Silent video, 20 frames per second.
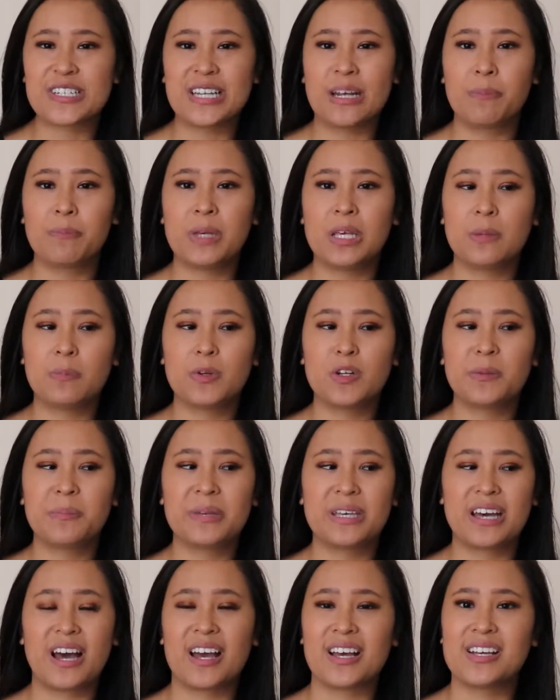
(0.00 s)
some people
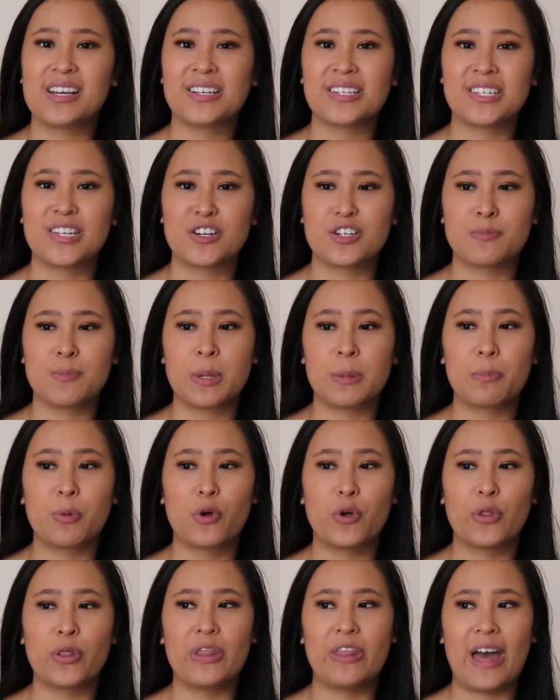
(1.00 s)
because there's
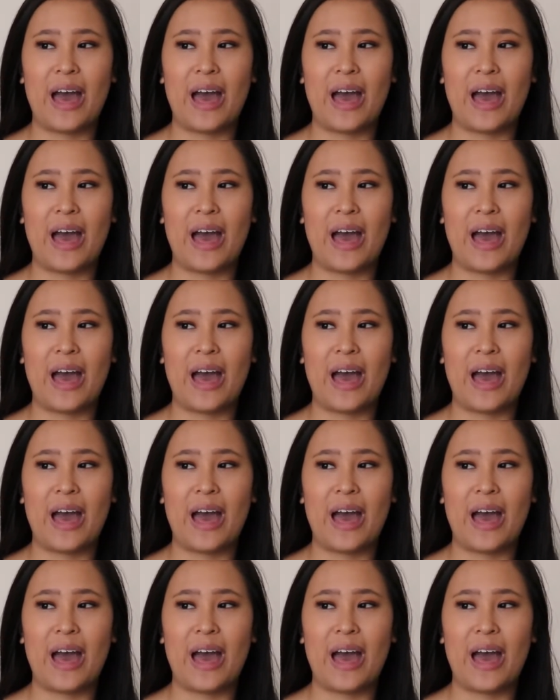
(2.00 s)
people